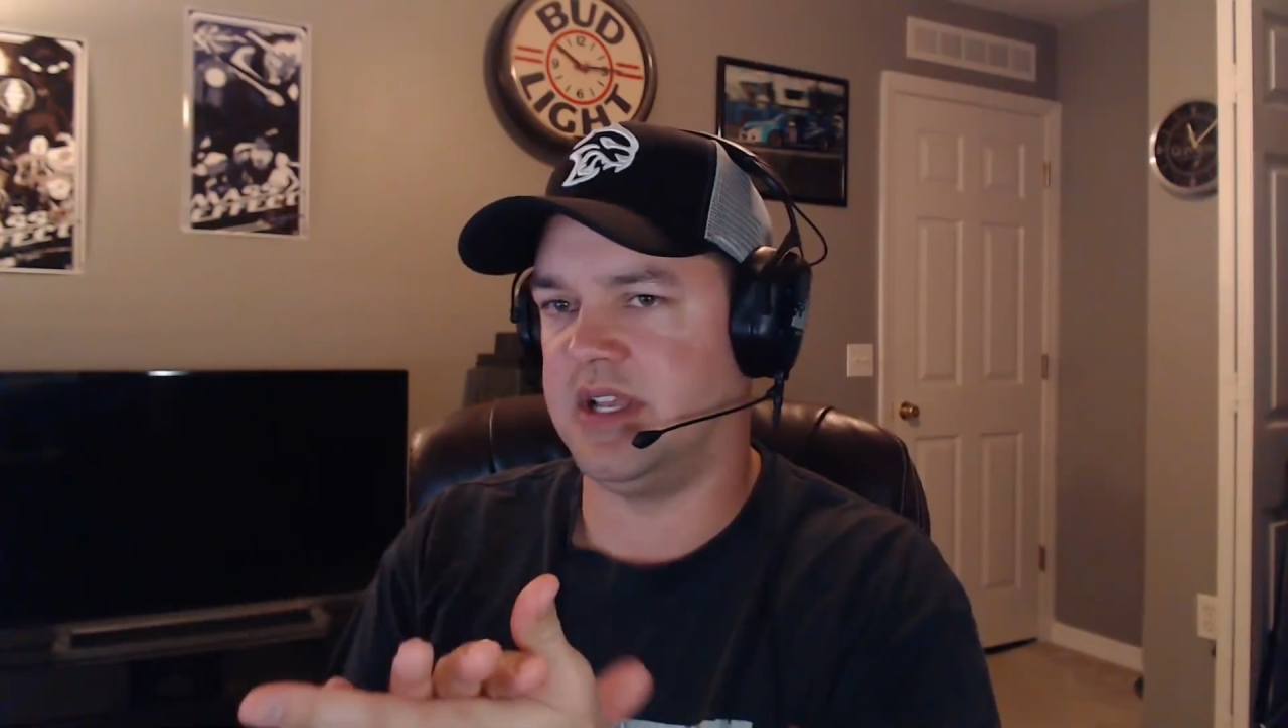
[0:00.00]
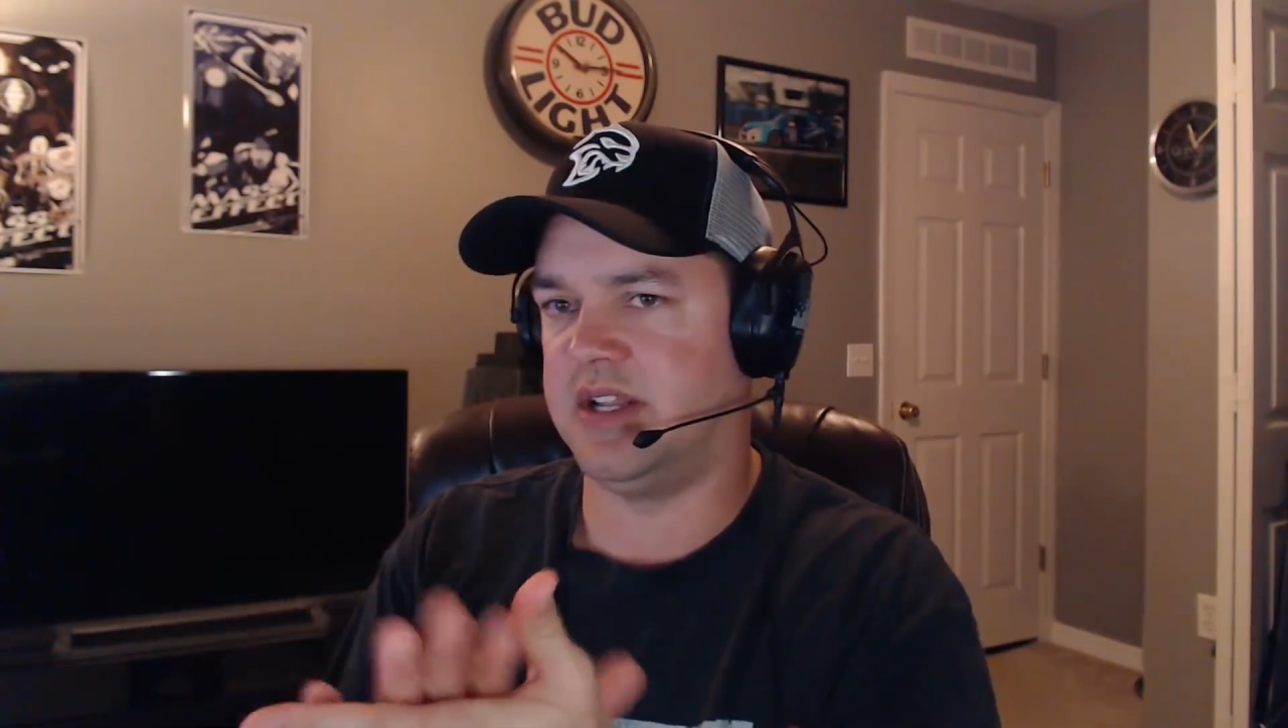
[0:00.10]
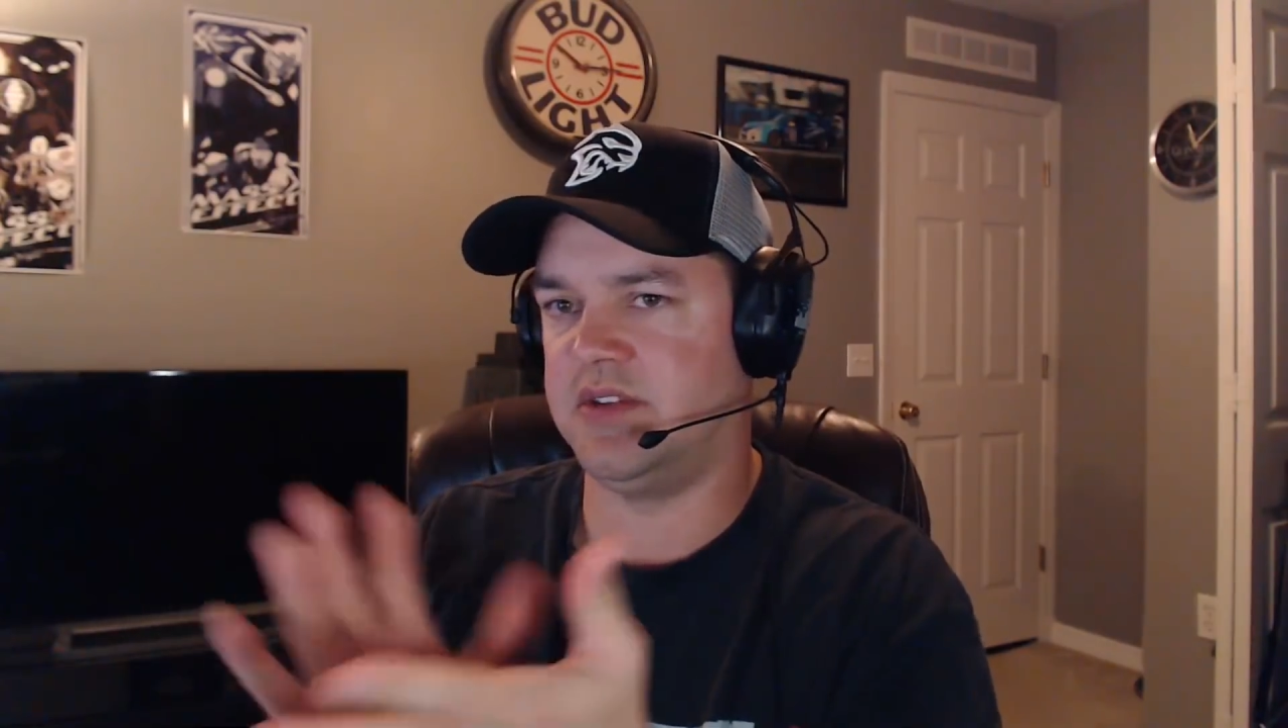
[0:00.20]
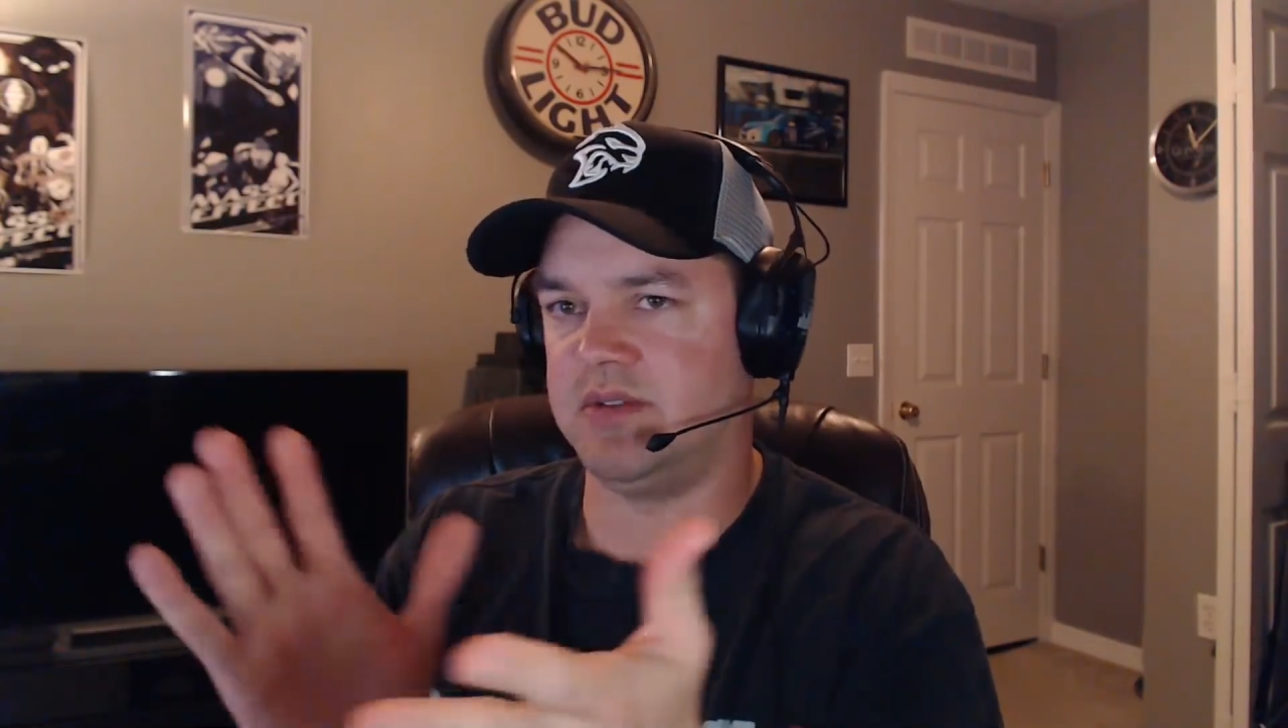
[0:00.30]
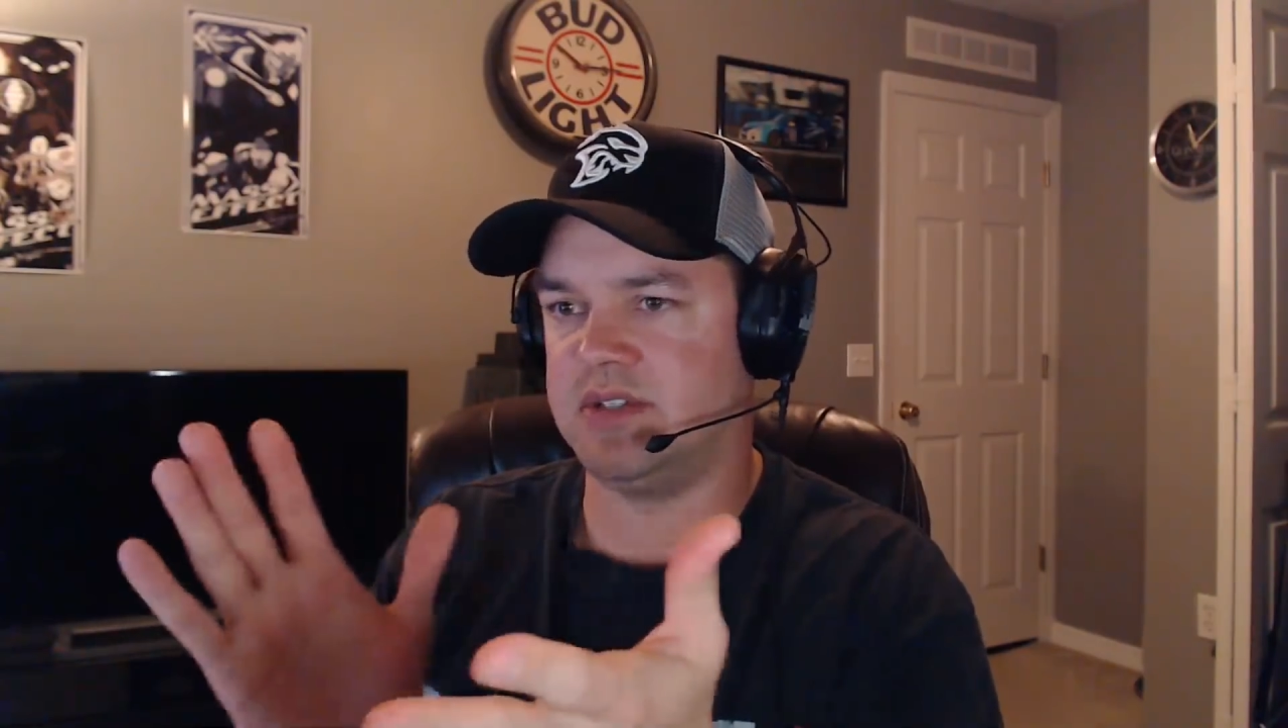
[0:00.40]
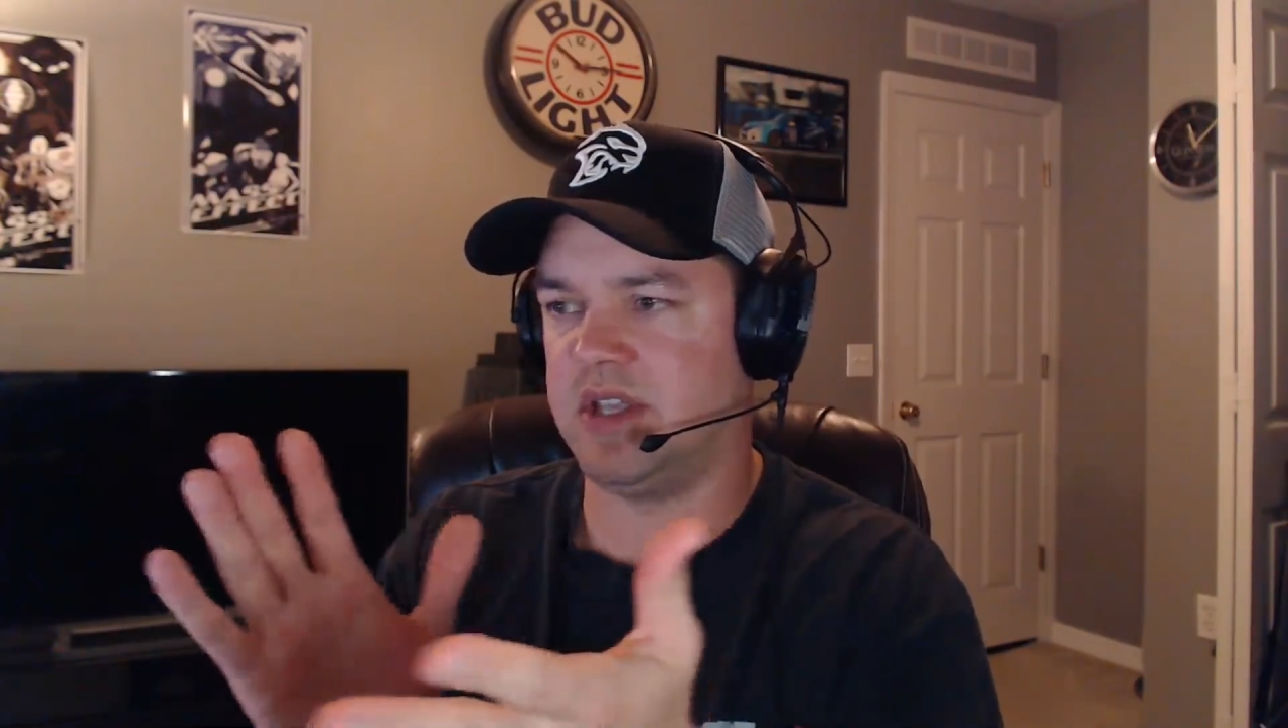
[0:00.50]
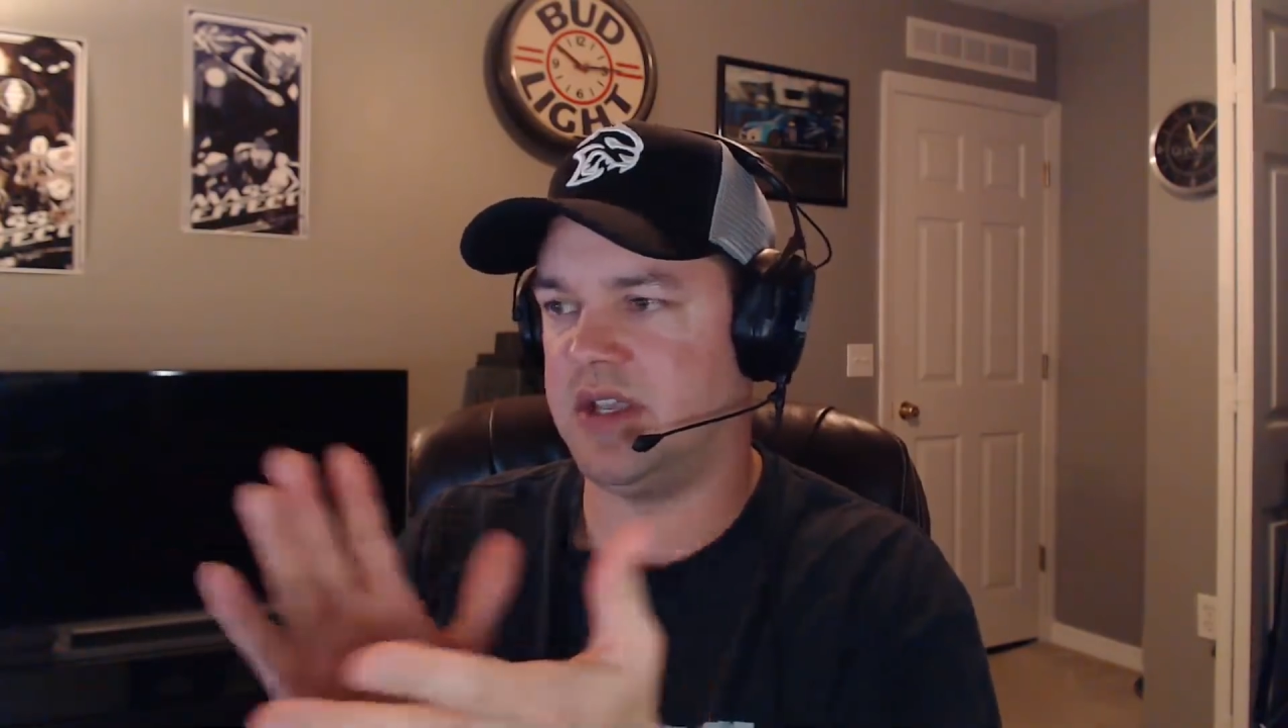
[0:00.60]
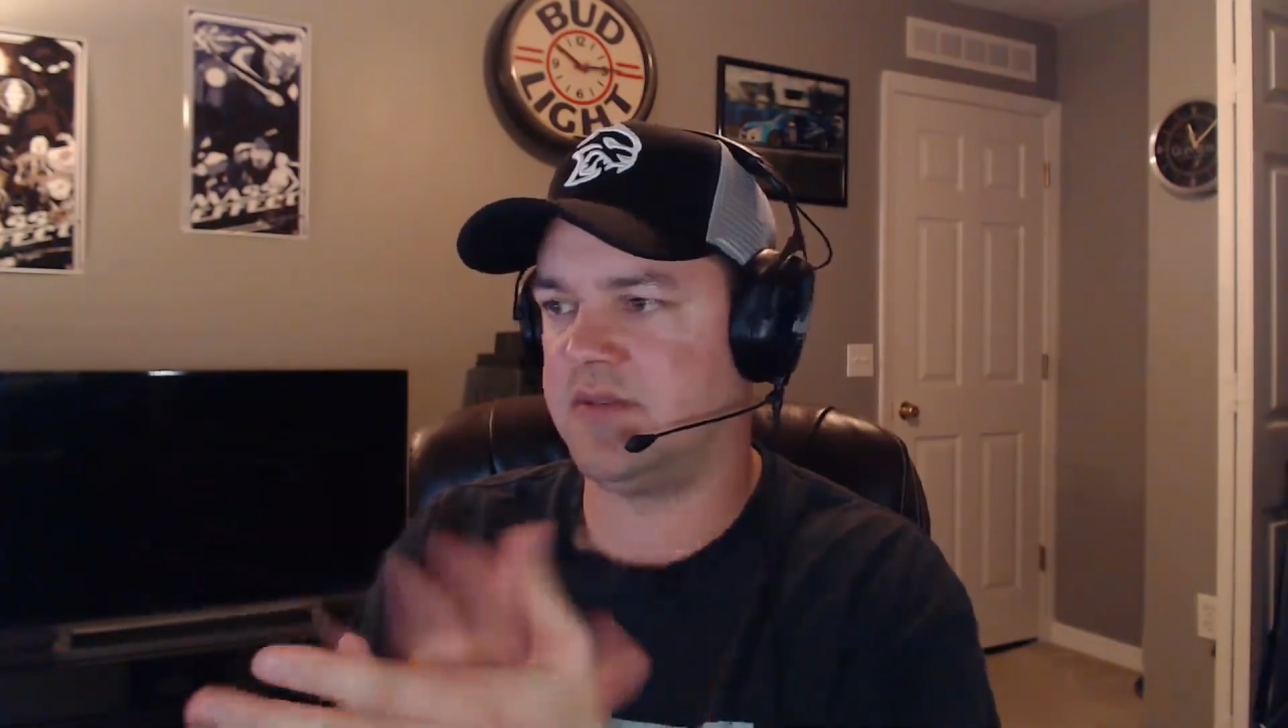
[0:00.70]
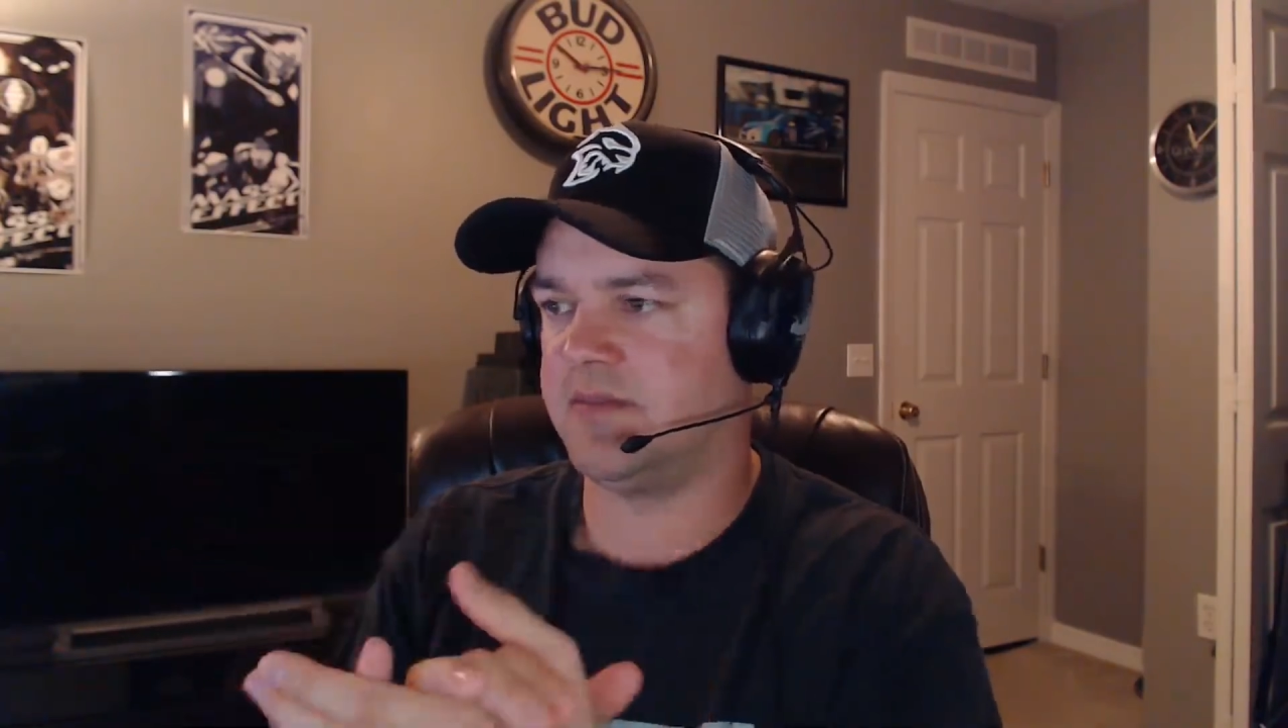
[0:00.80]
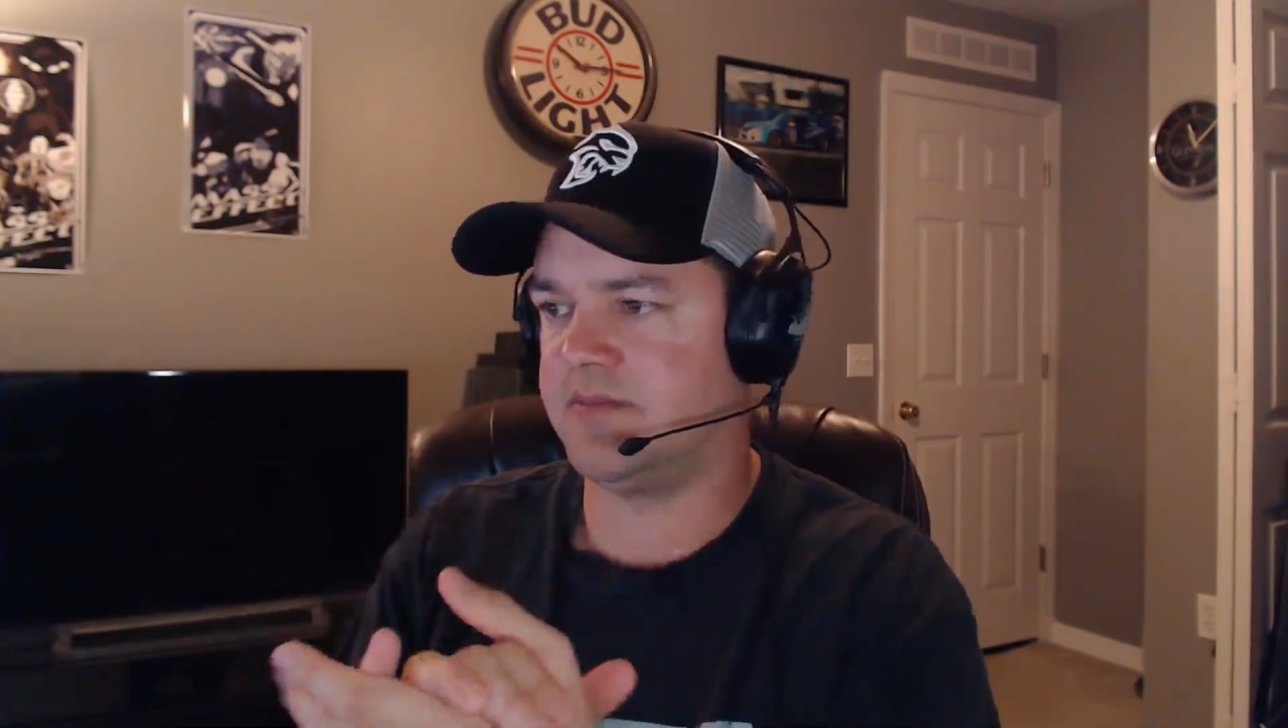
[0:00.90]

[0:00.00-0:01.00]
let it do its thing.